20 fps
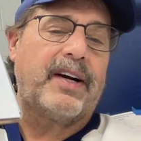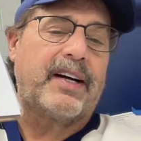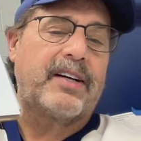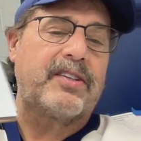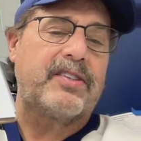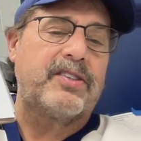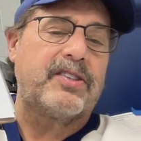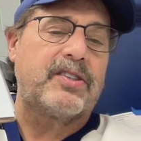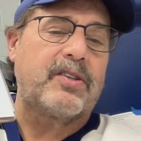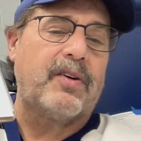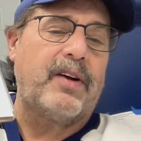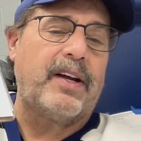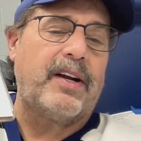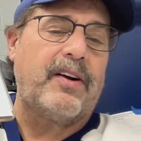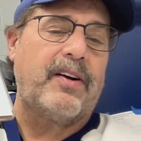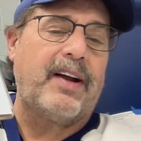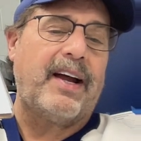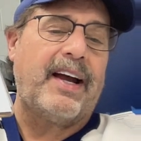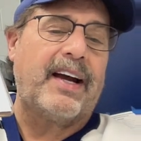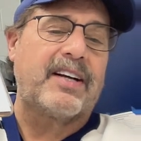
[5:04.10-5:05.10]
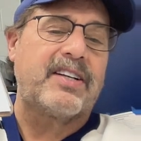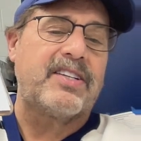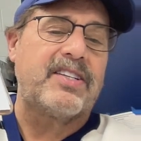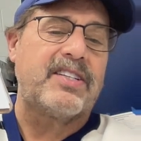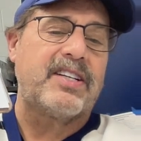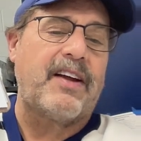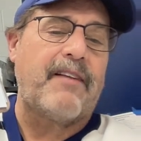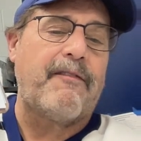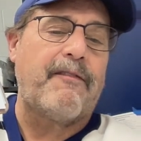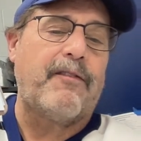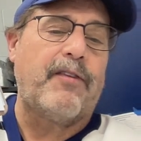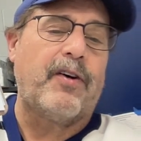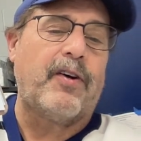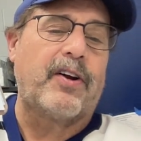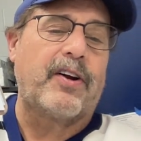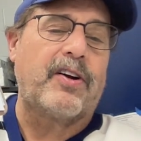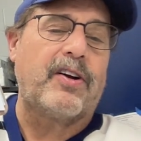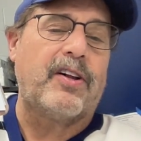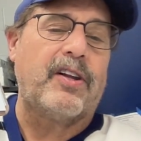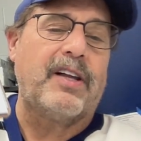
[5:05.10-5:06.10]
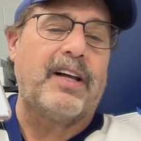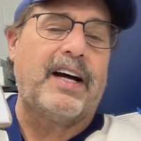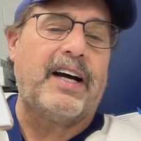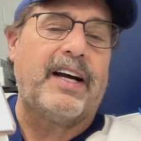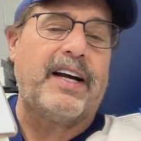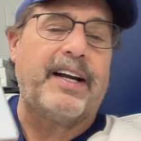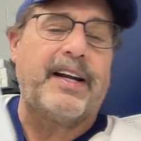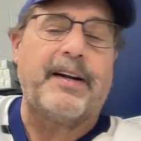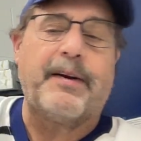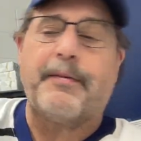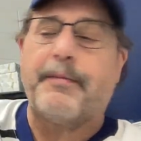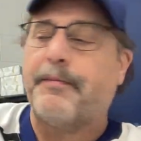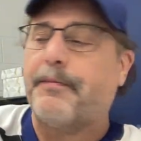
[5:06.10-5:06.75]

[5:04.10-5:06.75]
X is greater, X is a vertical line.